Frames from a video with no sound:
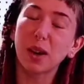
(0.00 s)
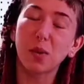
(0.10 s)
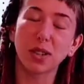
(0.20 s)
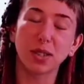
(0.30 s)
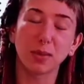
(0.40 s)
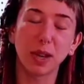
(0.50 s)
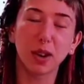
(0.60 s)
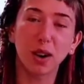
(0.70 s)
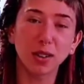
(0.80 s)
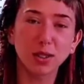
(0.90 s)
I want to
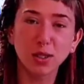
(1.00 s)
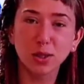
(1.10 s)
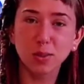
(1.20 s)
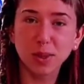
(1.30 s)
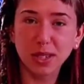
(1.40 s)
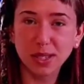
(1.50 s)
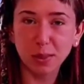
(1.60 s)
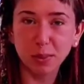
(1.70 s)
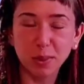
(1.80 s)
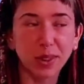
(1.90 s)
make costumes at
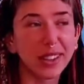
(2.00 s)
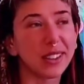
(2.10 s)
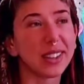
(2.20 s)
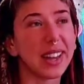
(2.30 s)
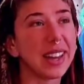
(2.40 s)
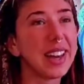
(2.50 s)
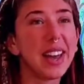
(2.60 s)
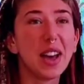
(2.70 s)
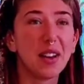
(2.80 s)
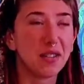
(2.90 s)
some point, or like
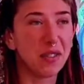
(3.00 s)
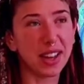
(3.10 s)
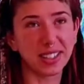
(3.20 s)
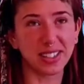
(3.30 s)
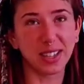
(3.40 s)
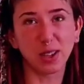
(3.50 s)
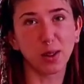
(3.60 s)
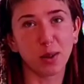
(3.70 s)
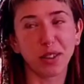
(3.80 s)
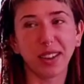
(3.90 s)
fantasy
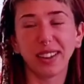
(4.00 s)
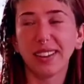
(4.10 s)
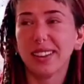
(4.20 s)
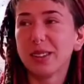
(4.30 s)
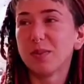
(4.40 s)
clothing,